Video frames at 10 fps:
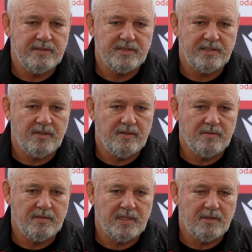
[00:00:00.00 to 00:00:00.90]
And so
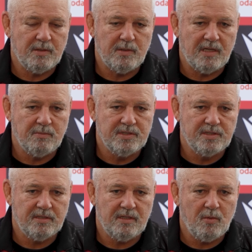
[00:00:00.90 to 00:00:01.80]
you know, it was it